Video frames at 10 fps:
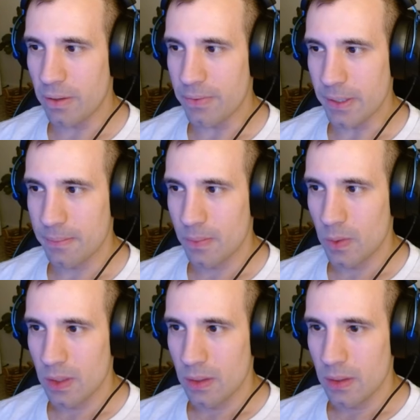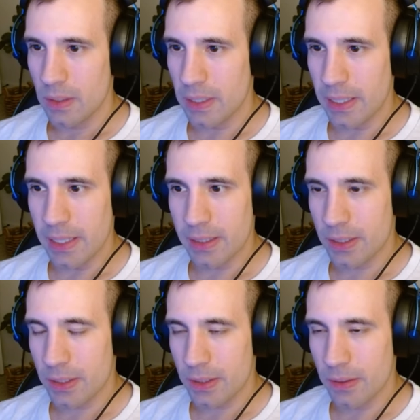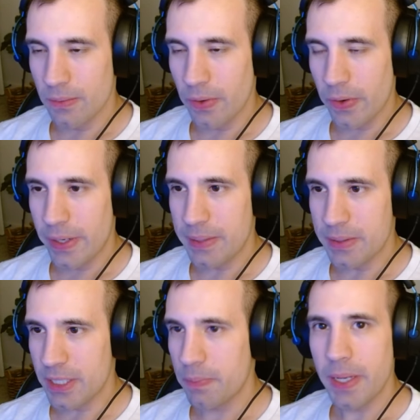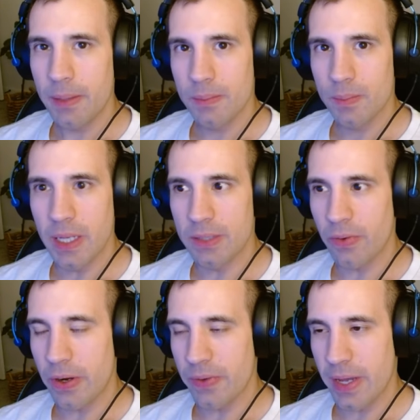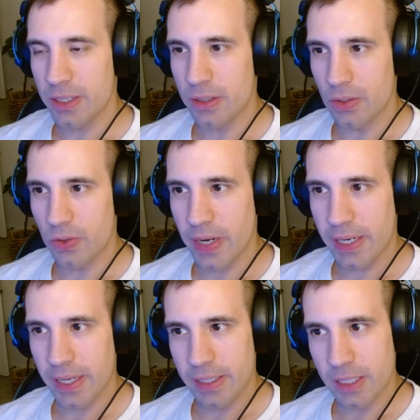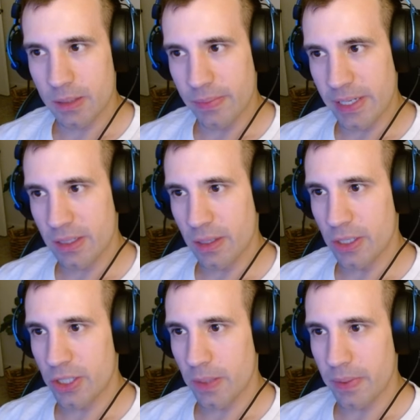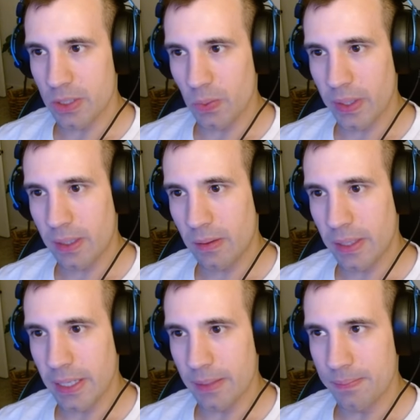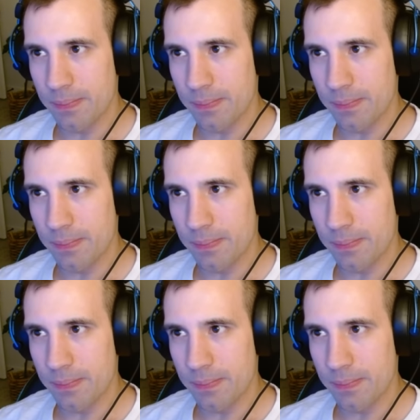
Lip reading: it. It's very zippy. It's very fast in the track. I did some racing of this ship as well